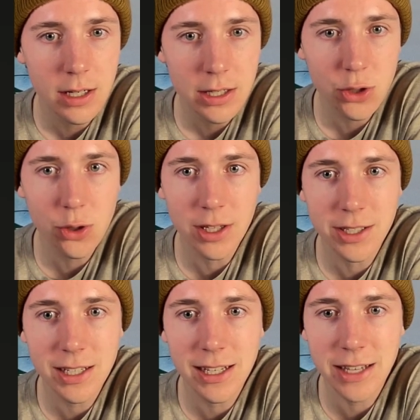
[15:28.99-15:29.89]
So you can
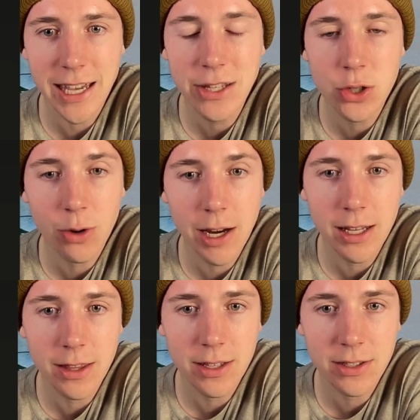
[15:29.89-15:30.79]
see it's
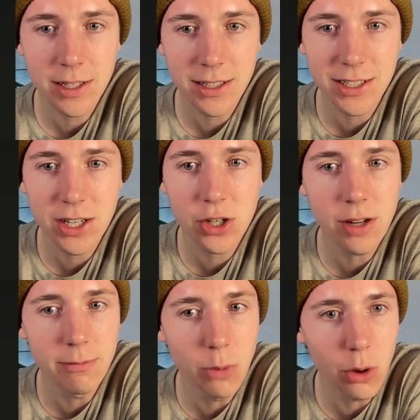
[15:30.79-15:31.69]
integrating this
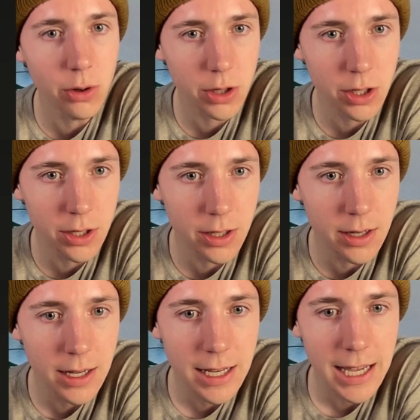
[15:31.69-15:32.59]
constitutive moral
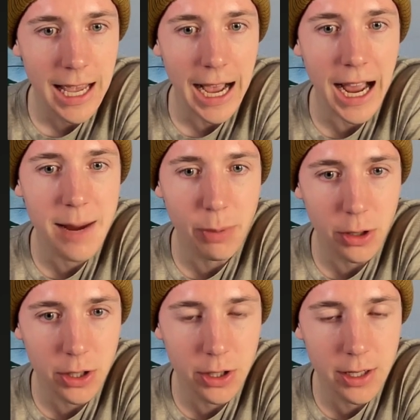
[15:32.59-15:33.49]
good, hyper
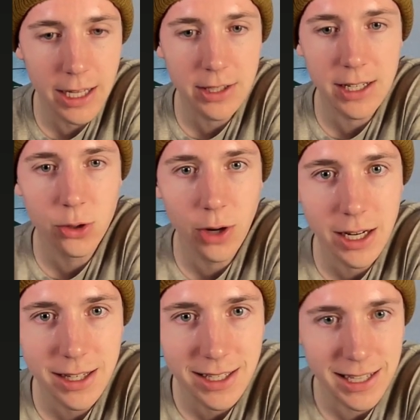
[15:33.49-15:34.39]
good. It's
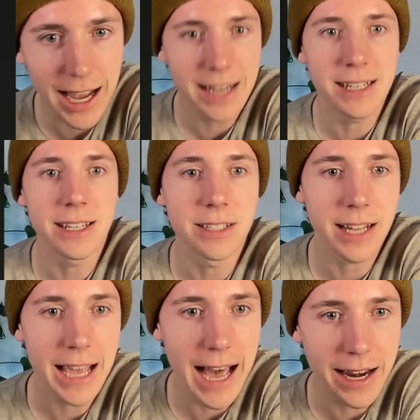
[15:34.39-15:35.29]
integrating these ideas that
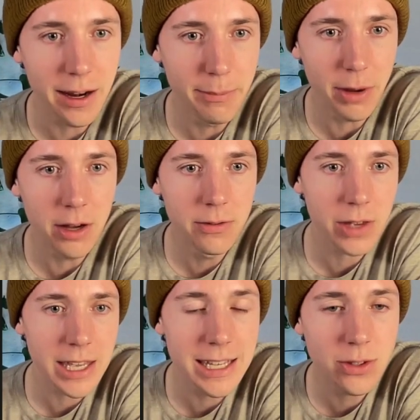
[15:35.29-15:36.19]
I added above
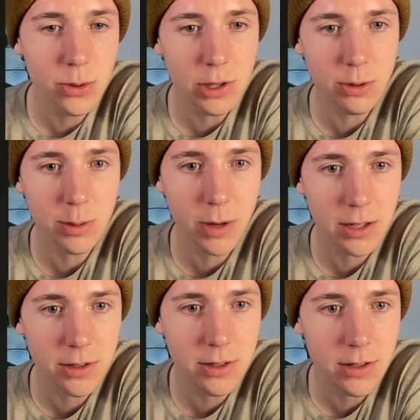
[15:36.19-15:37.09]
into its
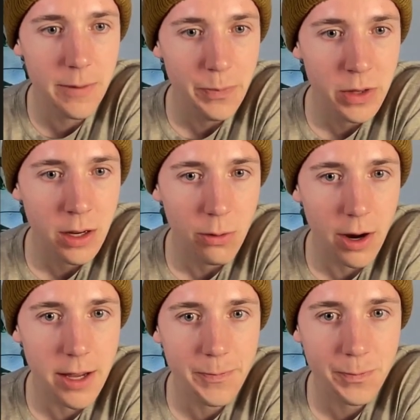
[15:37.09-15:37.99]
responses,
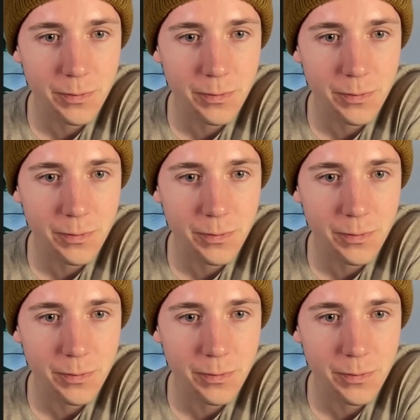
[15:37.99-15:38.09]
right?